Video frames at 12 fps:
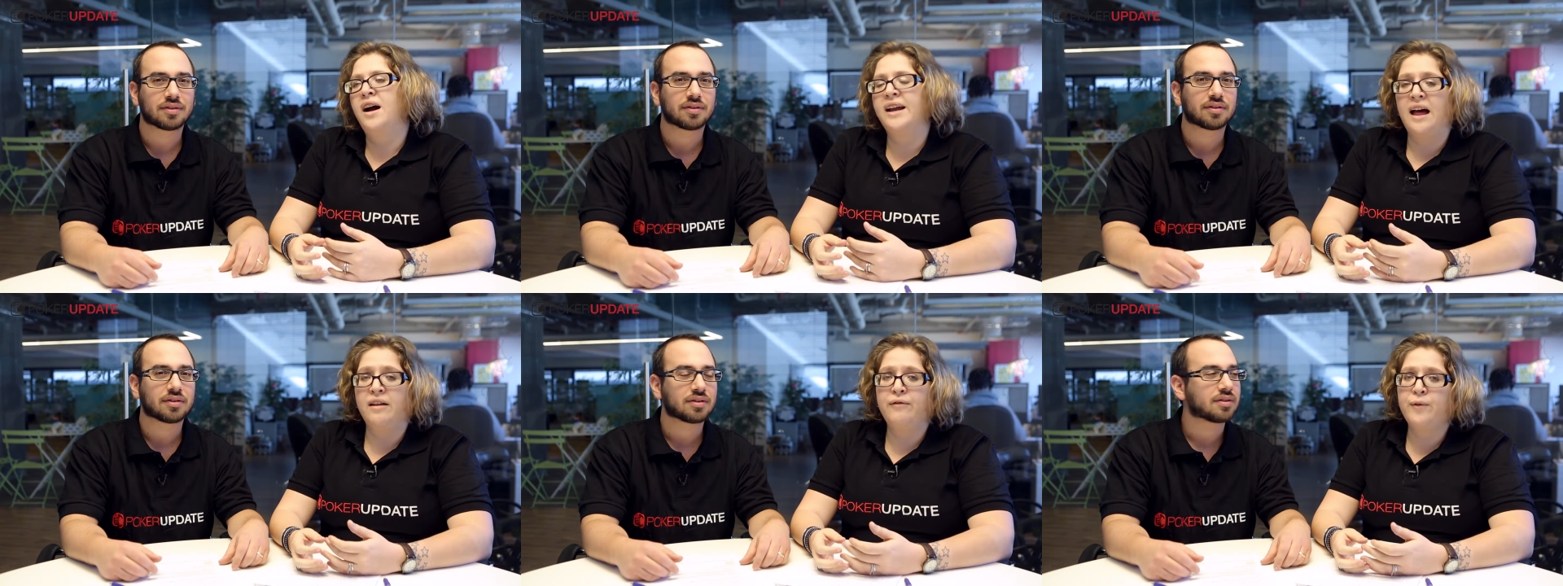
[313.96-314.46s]

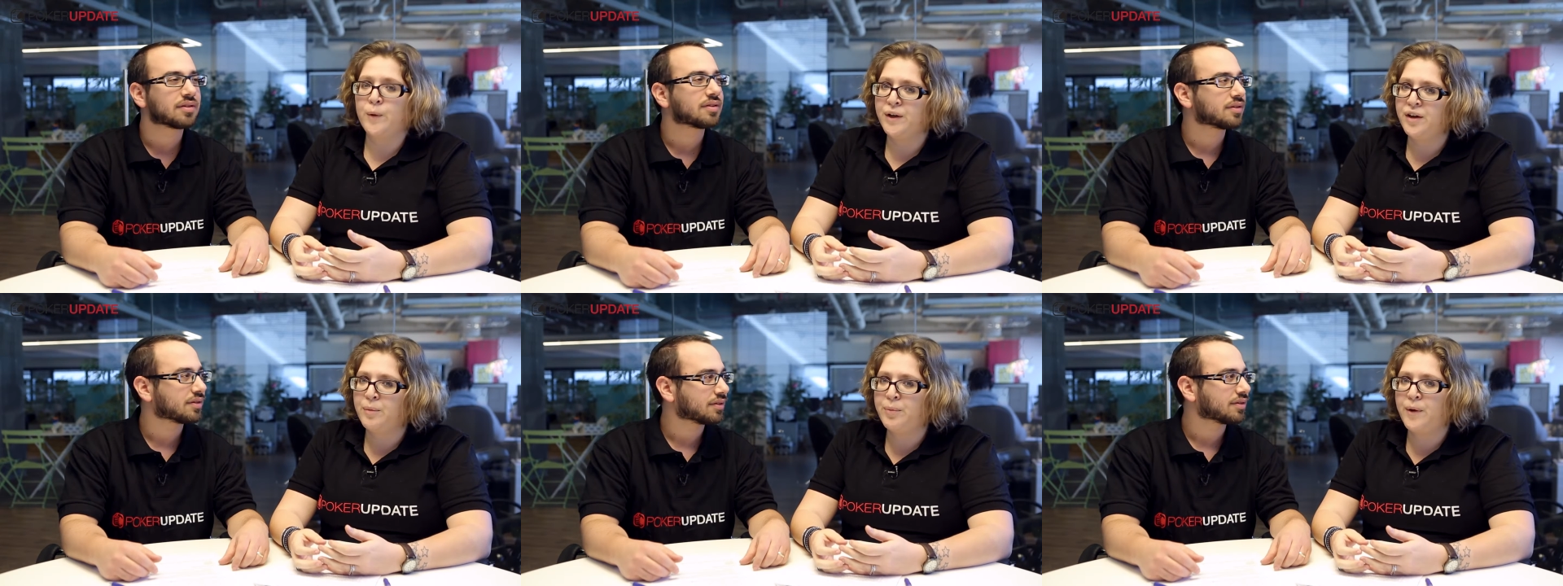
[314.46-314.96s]

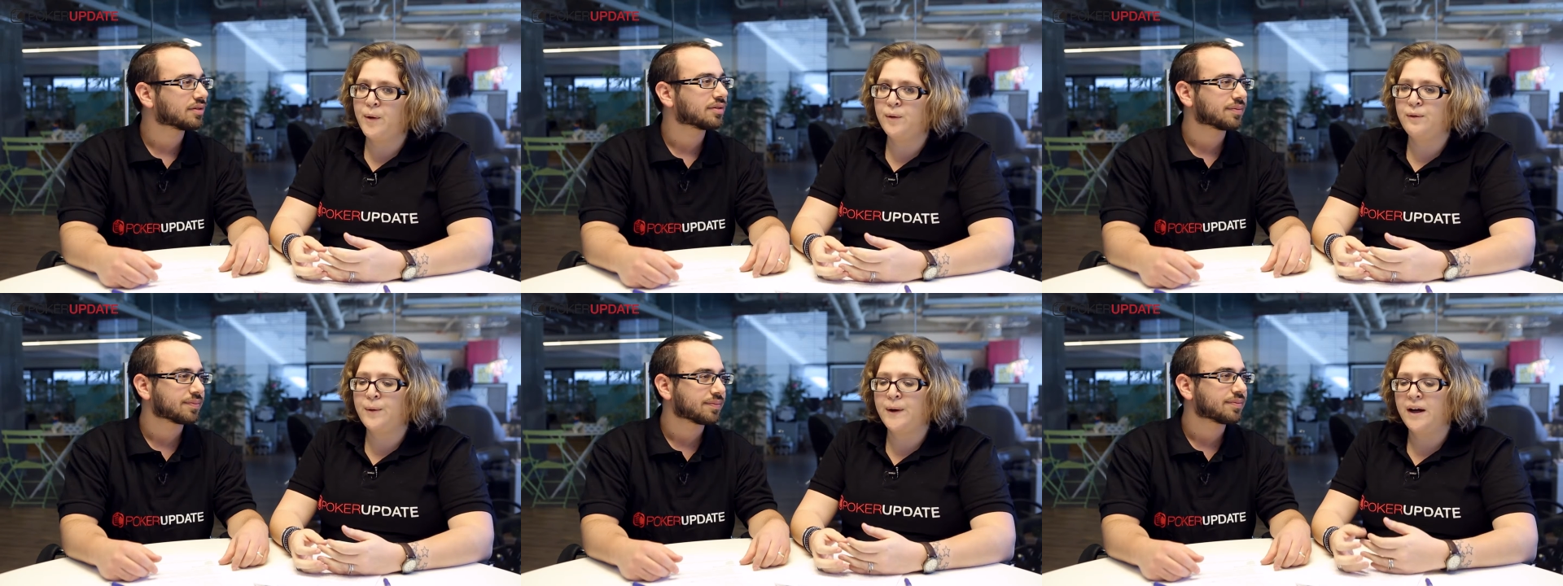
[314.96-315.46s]
Speaker 1: California Pro
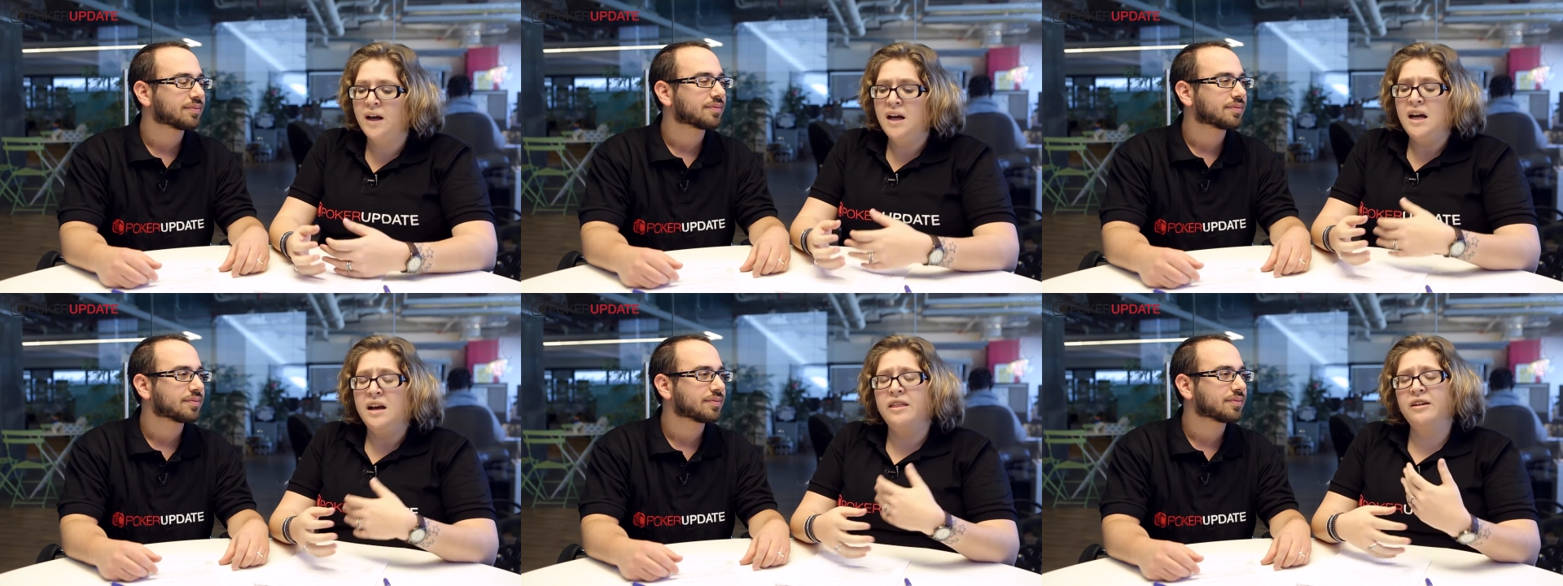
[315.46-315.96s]
Tour.
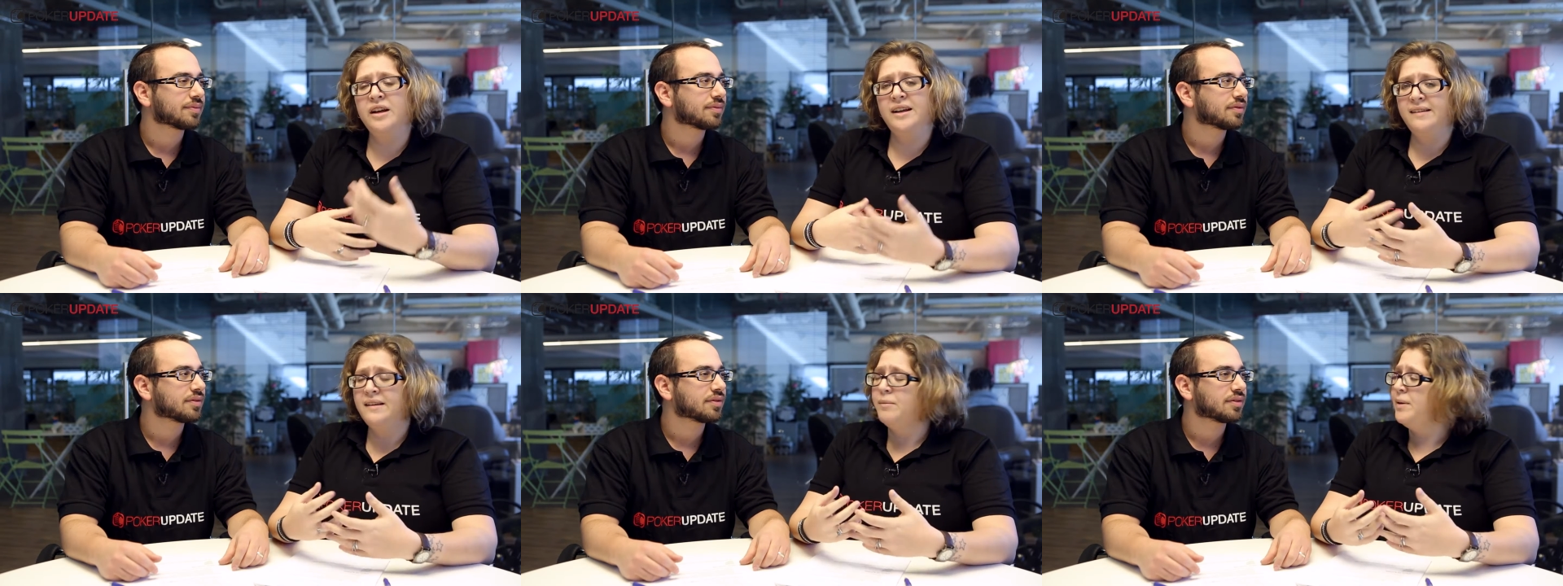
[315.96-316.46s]
There needs
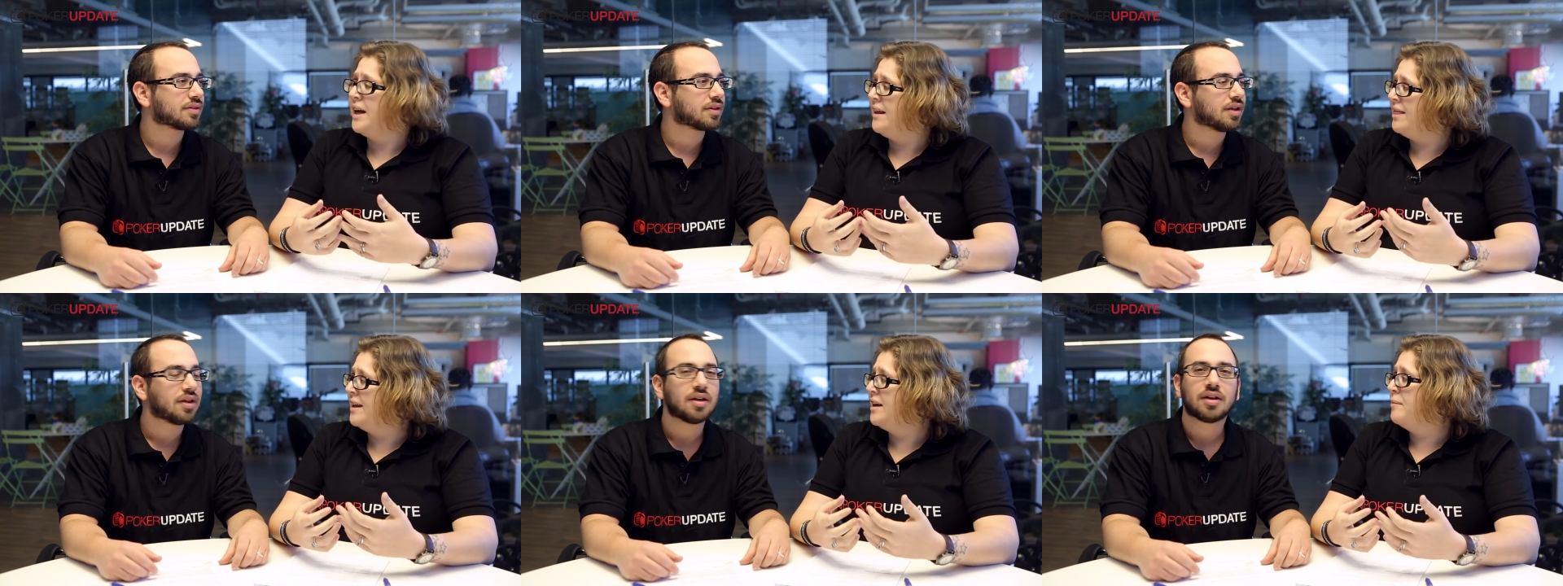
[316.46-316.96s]
to be, I
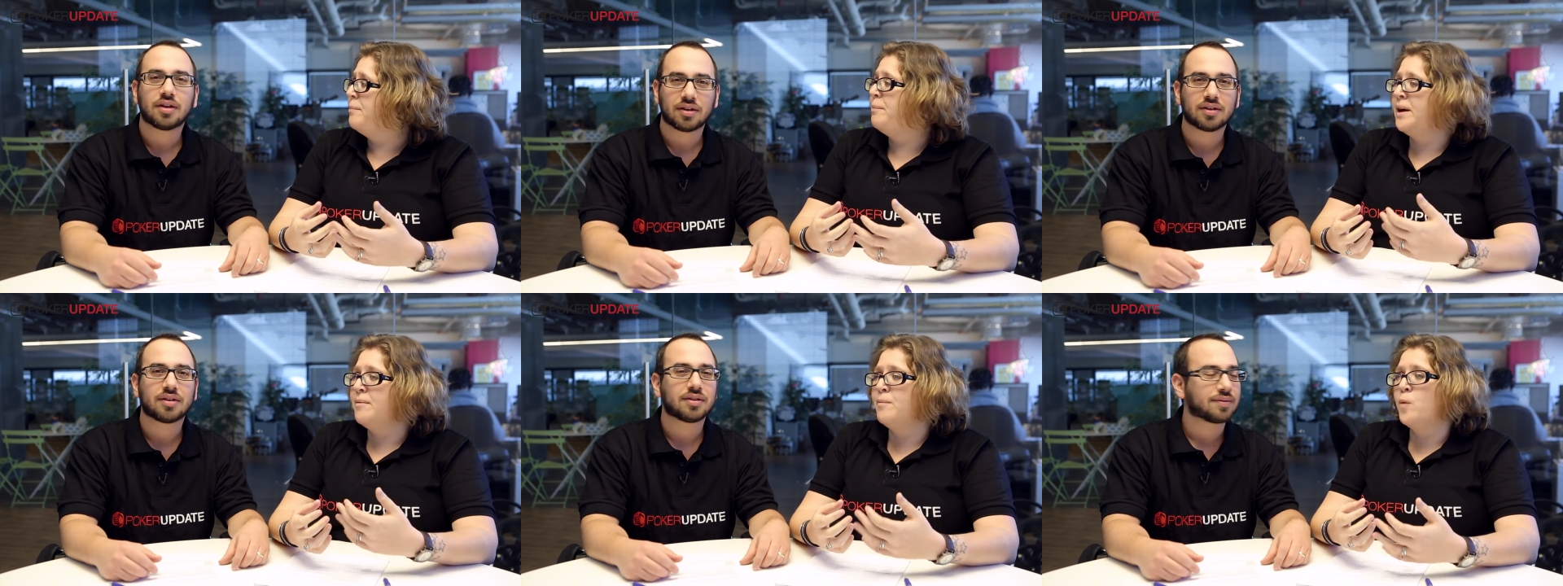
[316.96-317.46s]
think, a
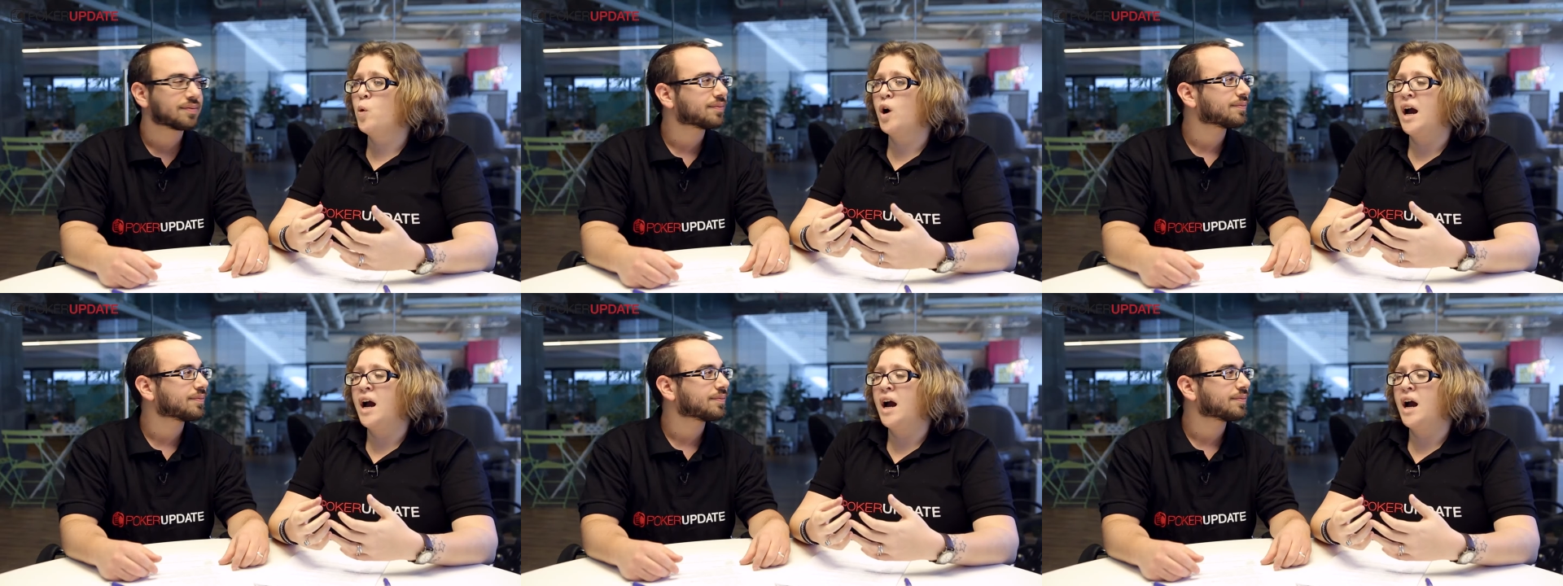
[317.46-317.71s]
bit more.